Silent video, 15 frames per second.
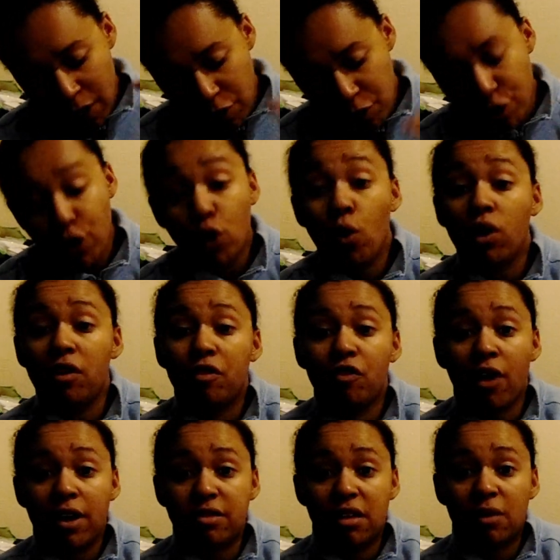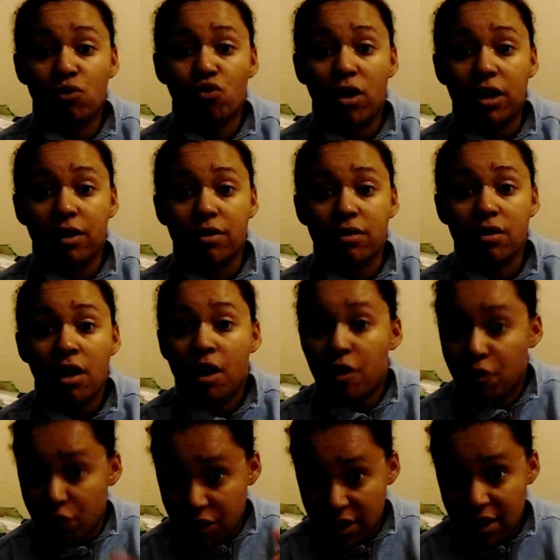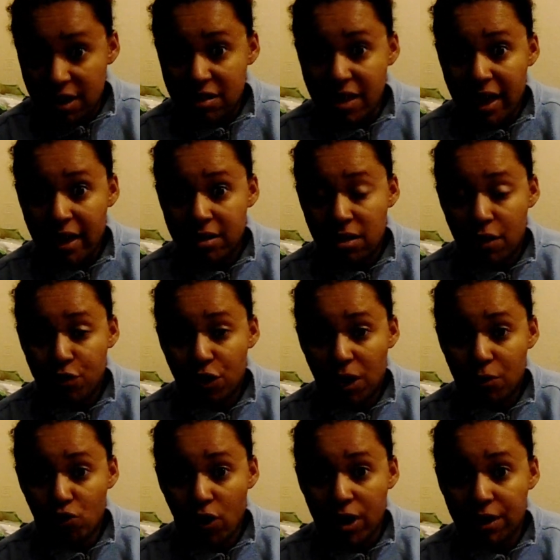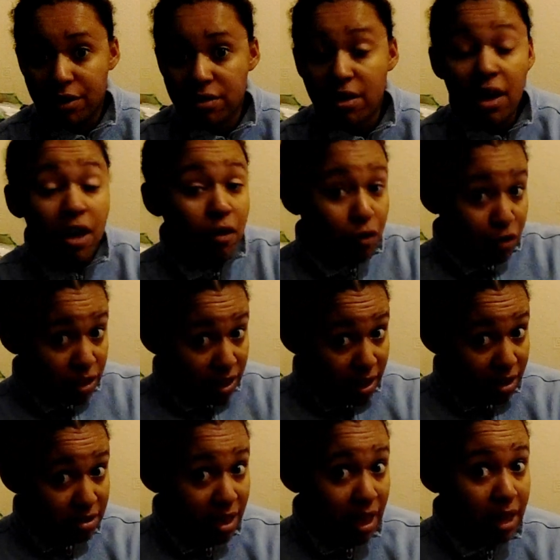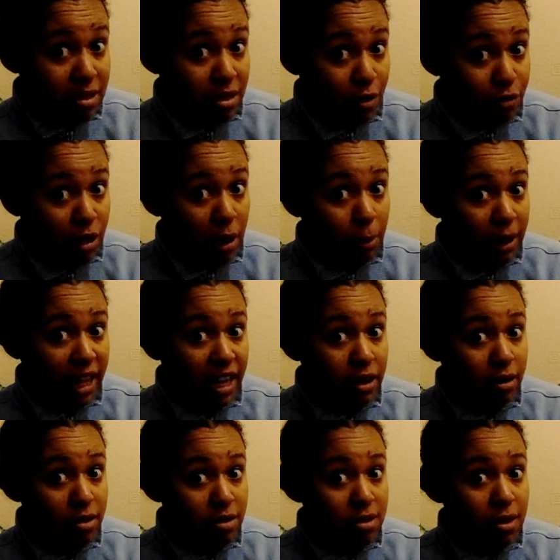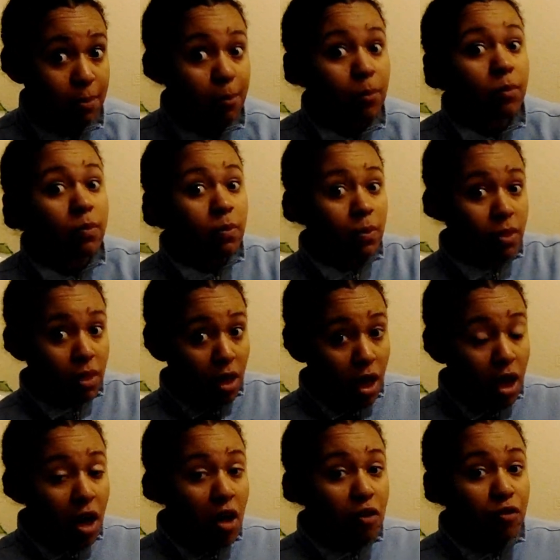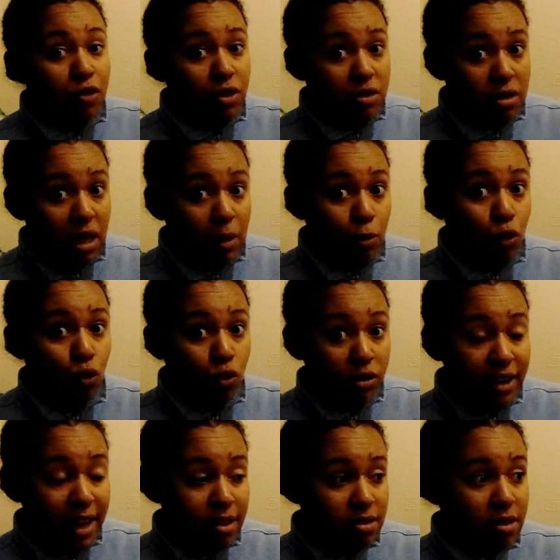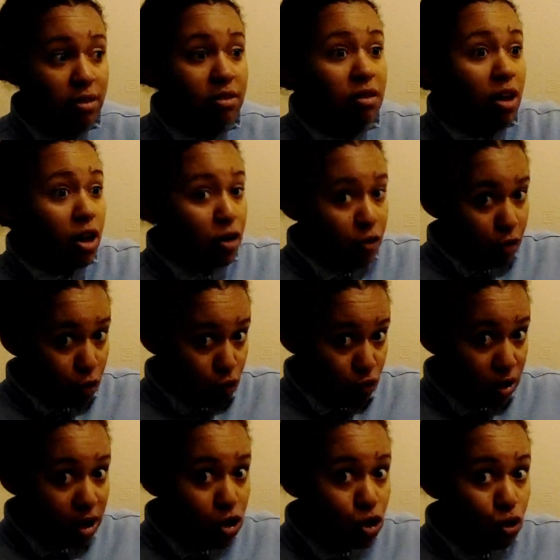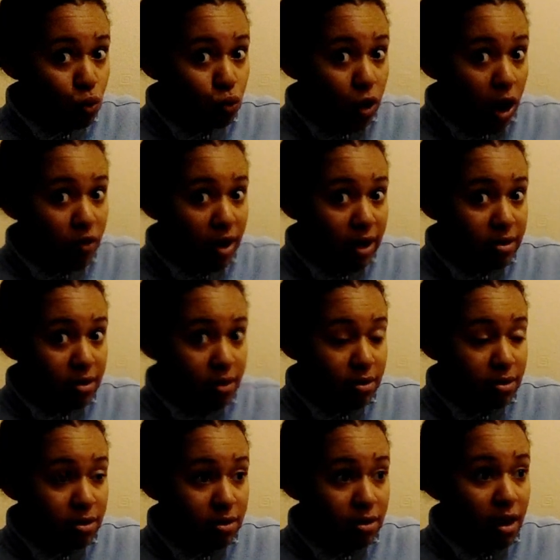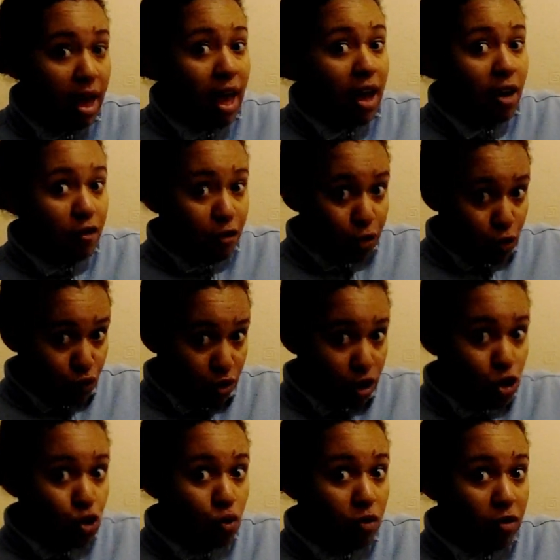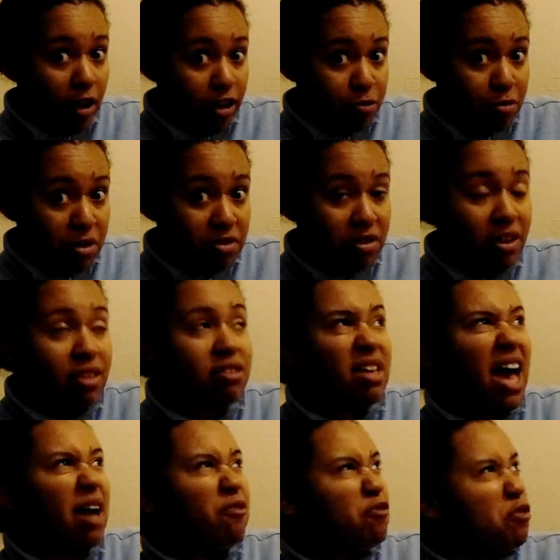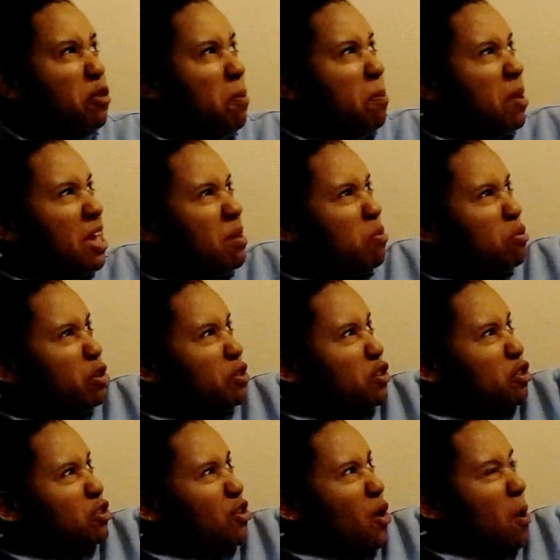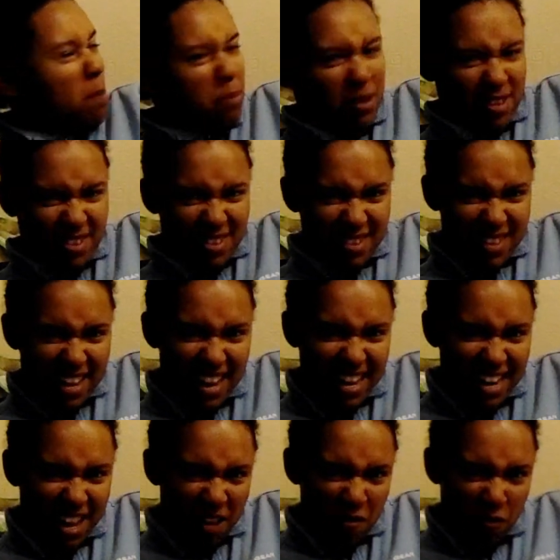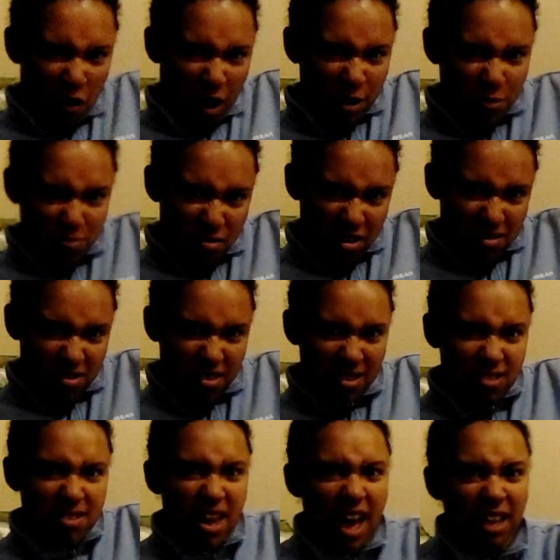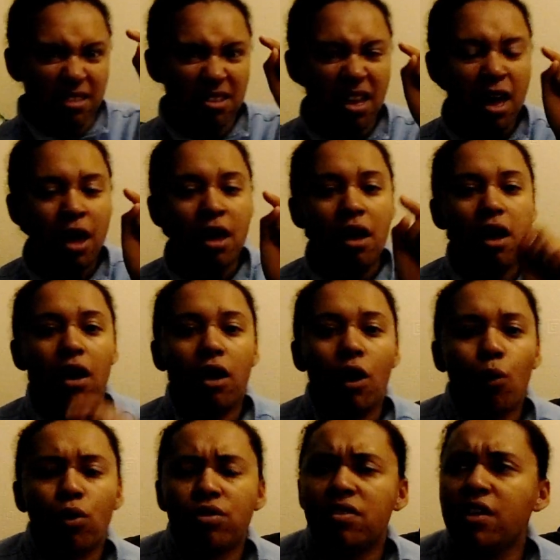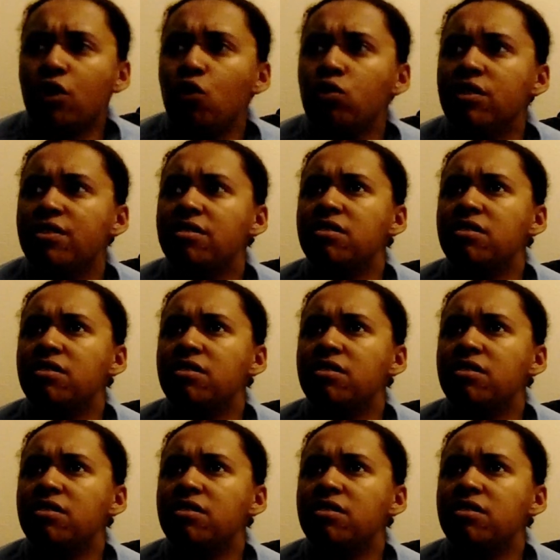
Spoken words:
For the qualified team trainers, for the executive team trainers, for the executive team leaders, for the team coordinators, for the regional directors, for the regional vice presidents, and for the people at the top, the senior vice presidents, and what do they call it?